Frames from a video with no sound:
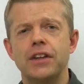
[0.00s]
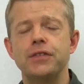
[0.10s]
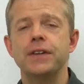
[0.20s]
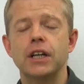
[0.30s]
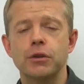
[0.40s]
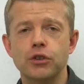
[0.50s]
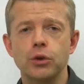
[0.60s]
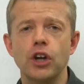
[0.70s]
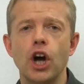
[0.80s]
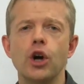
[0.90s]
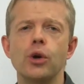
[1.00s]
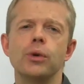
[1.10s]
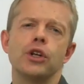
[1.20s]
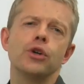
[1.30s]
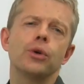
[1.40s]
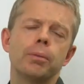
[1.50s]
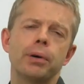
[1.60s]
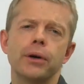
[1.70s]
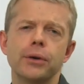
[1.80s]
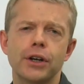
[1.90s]
This video is called Own Your
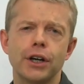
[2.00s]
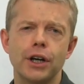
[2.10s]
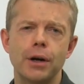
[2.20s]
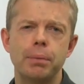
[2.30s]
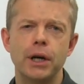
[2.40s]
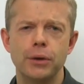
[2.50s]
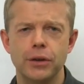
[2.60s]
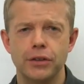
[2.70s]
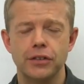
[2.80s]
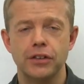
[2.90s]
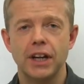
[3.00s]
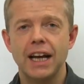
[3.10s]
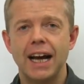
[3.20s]
Poker Opponents.